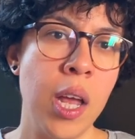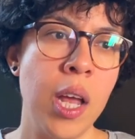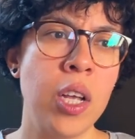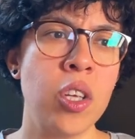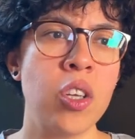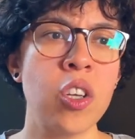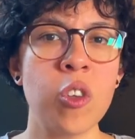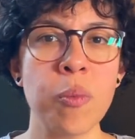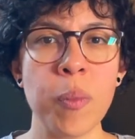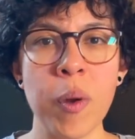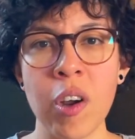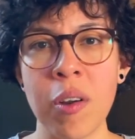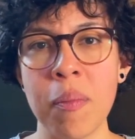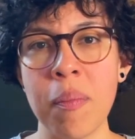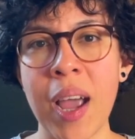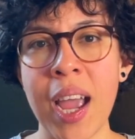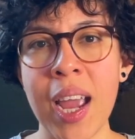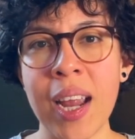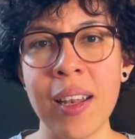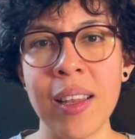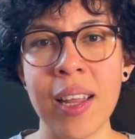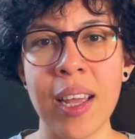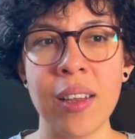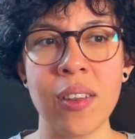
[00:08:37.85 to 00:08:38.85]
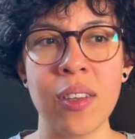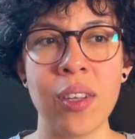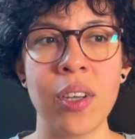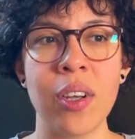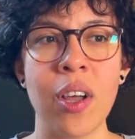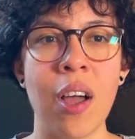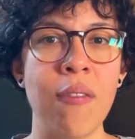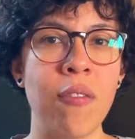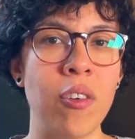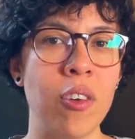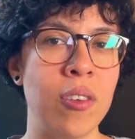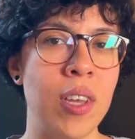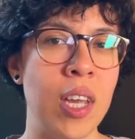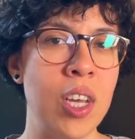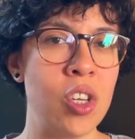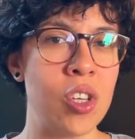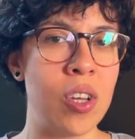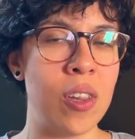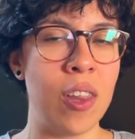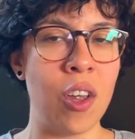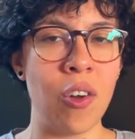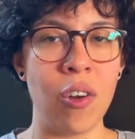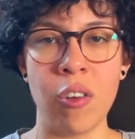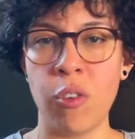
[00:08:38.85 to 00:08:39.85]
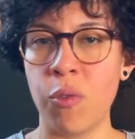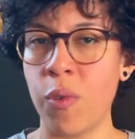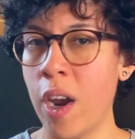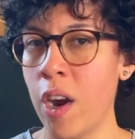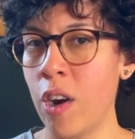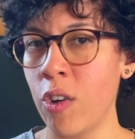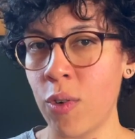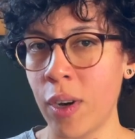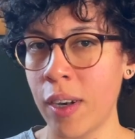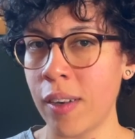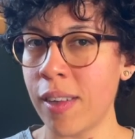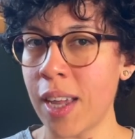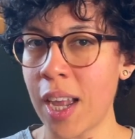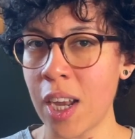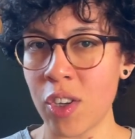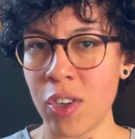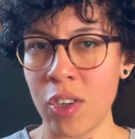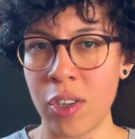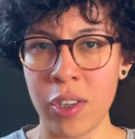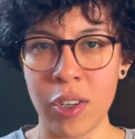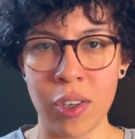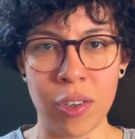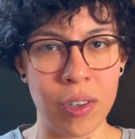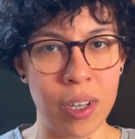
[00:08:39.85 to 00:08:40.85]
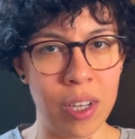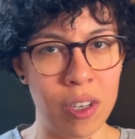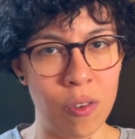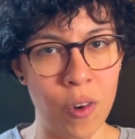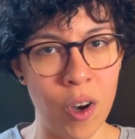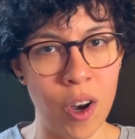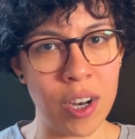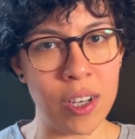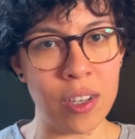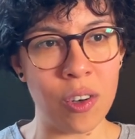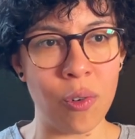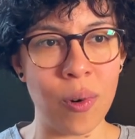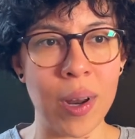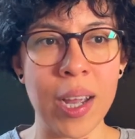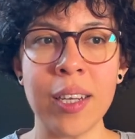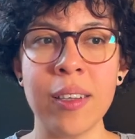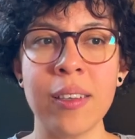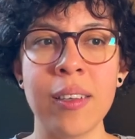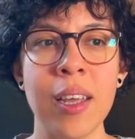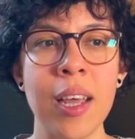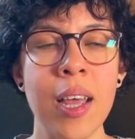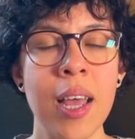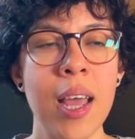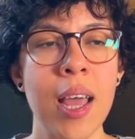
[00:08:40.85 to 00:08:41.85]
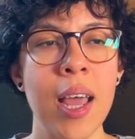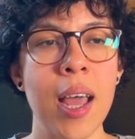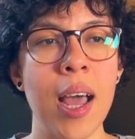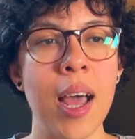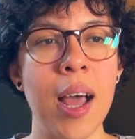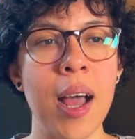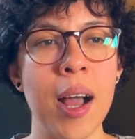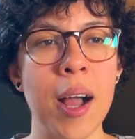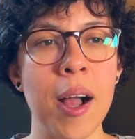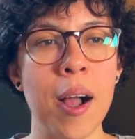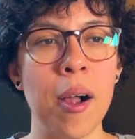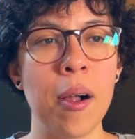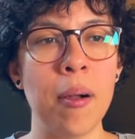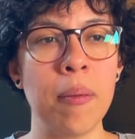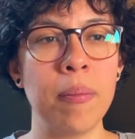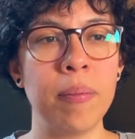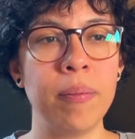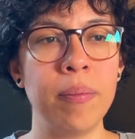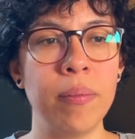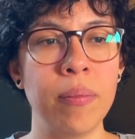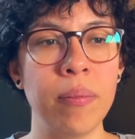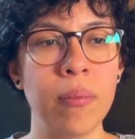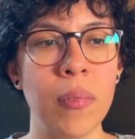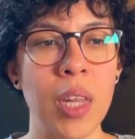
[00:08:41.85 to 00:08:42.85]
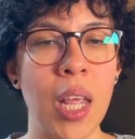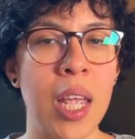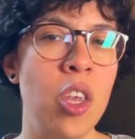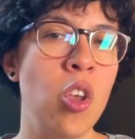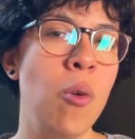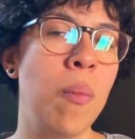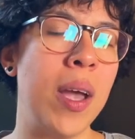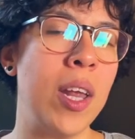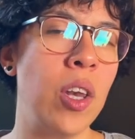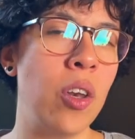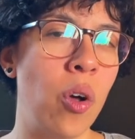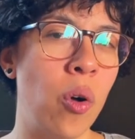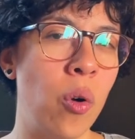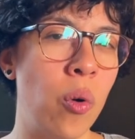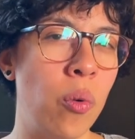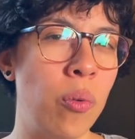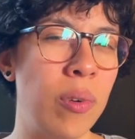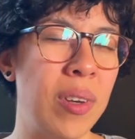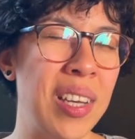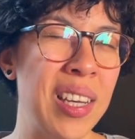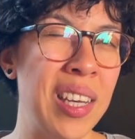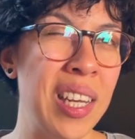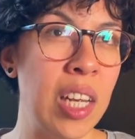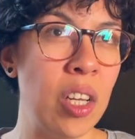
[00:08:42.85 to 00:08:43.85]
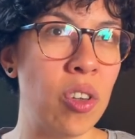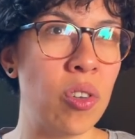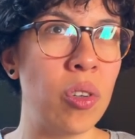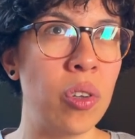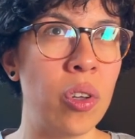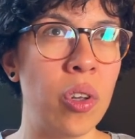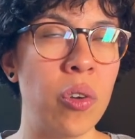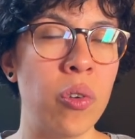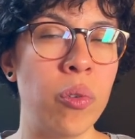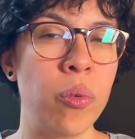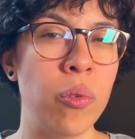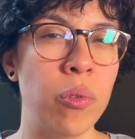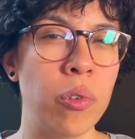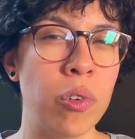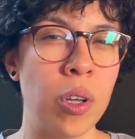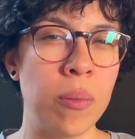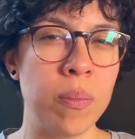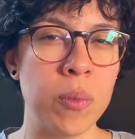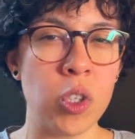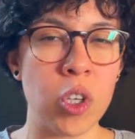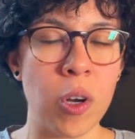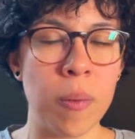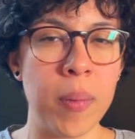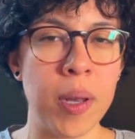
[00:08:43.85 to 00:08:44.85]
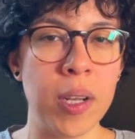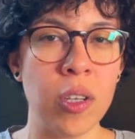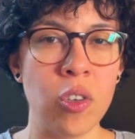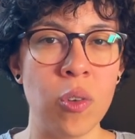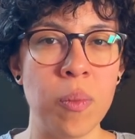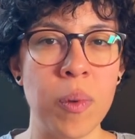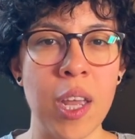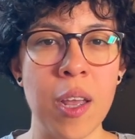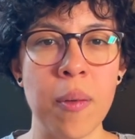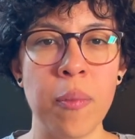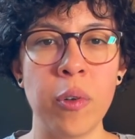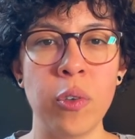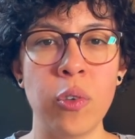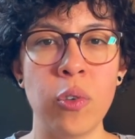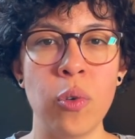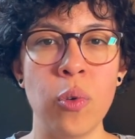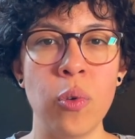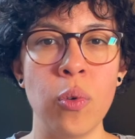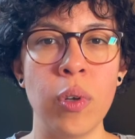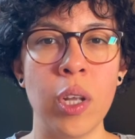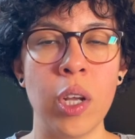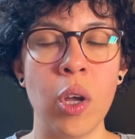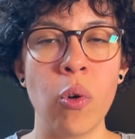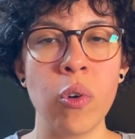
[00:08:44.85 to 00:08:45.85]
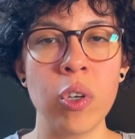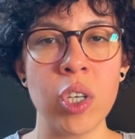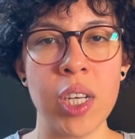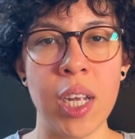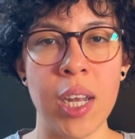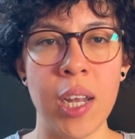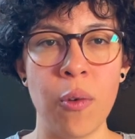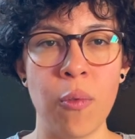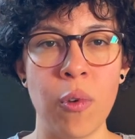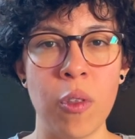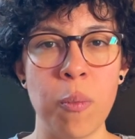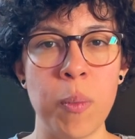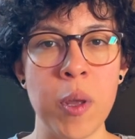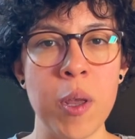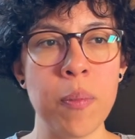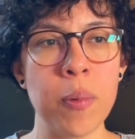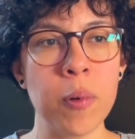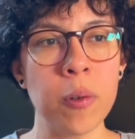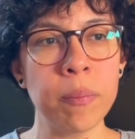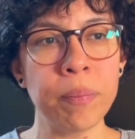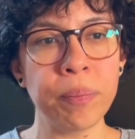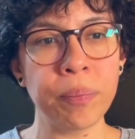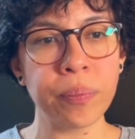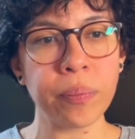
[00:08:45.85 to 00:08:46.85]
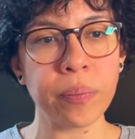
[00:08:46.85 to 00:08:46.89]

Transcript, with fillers: Just bear in mind that the conversation there is very transactional, it's very direct, um, and you might know need to know some German to be able to negotiate with people.